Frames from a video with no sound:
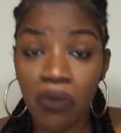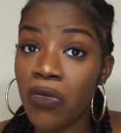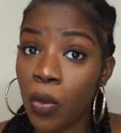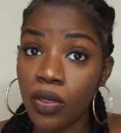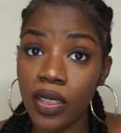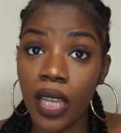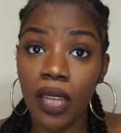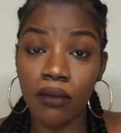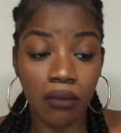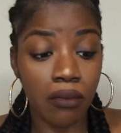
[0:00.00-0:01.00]
No
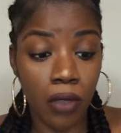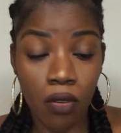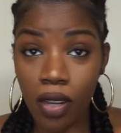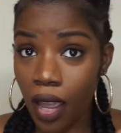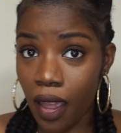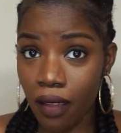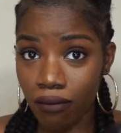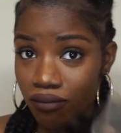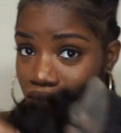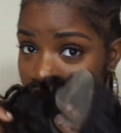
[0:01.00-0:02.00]
scent. Okay,
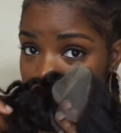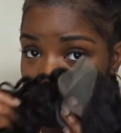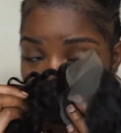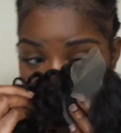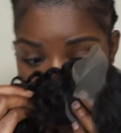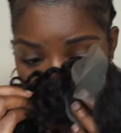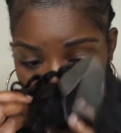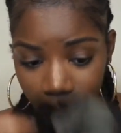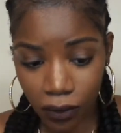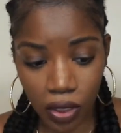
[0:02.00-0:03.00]

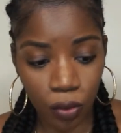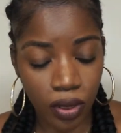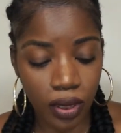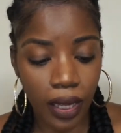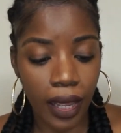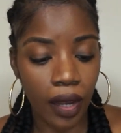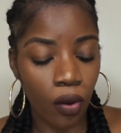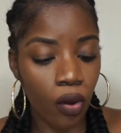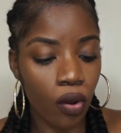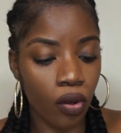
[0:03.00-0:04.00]
no scent at
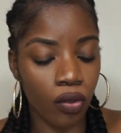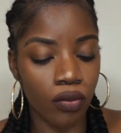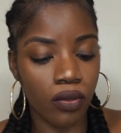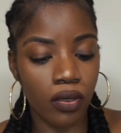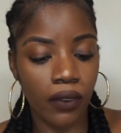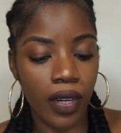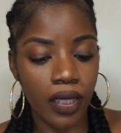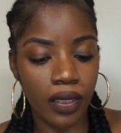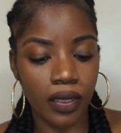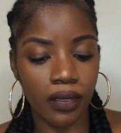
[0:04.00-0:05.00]
all.
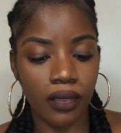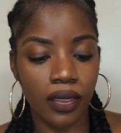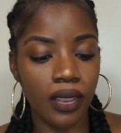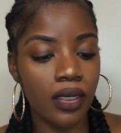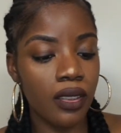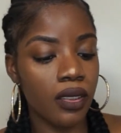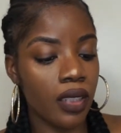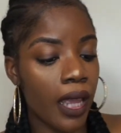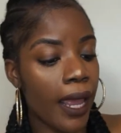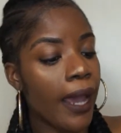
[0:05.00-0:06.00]
Right, this is,
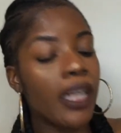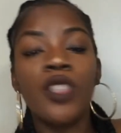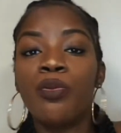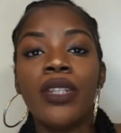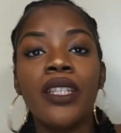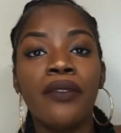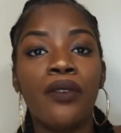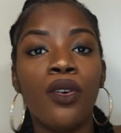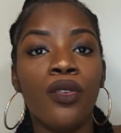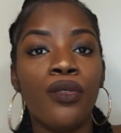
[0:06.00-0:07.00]
and it's pretty
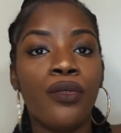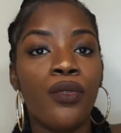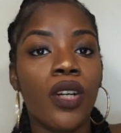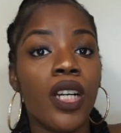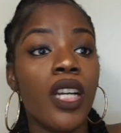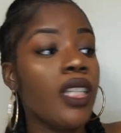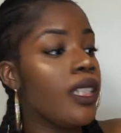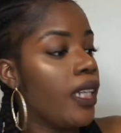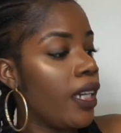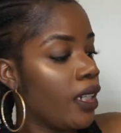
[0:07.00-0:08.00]
full for curly
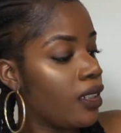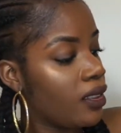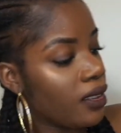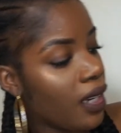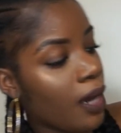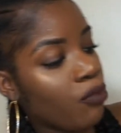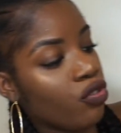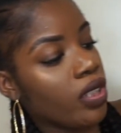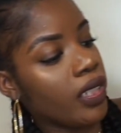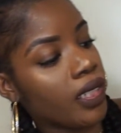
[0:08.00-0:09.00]
hair. I'm
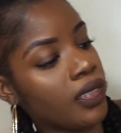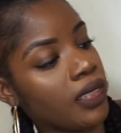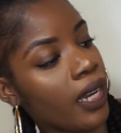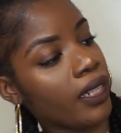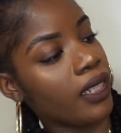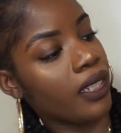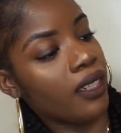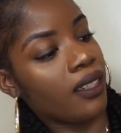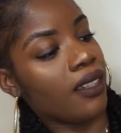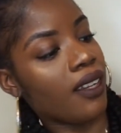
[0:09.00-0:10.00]
really excited.
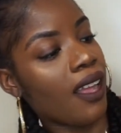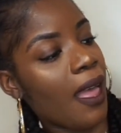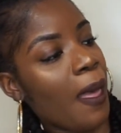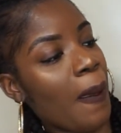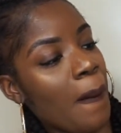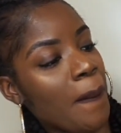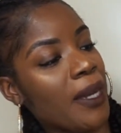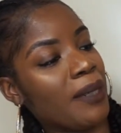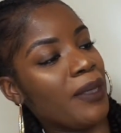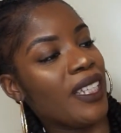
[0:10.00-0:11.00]
About
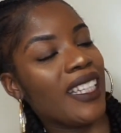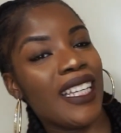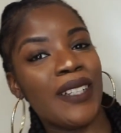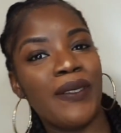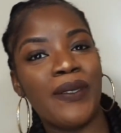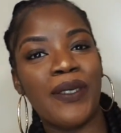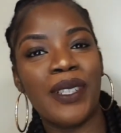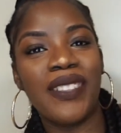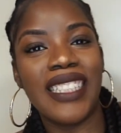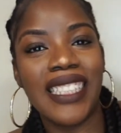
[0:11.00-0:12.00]
to be looking like a
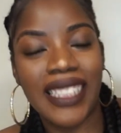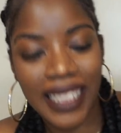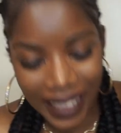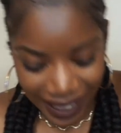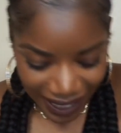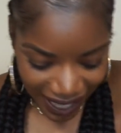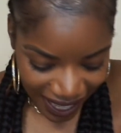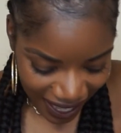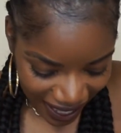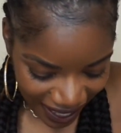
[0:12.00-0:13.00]
foreign
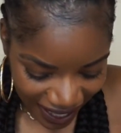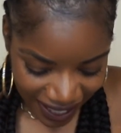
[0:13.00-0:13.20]
sister.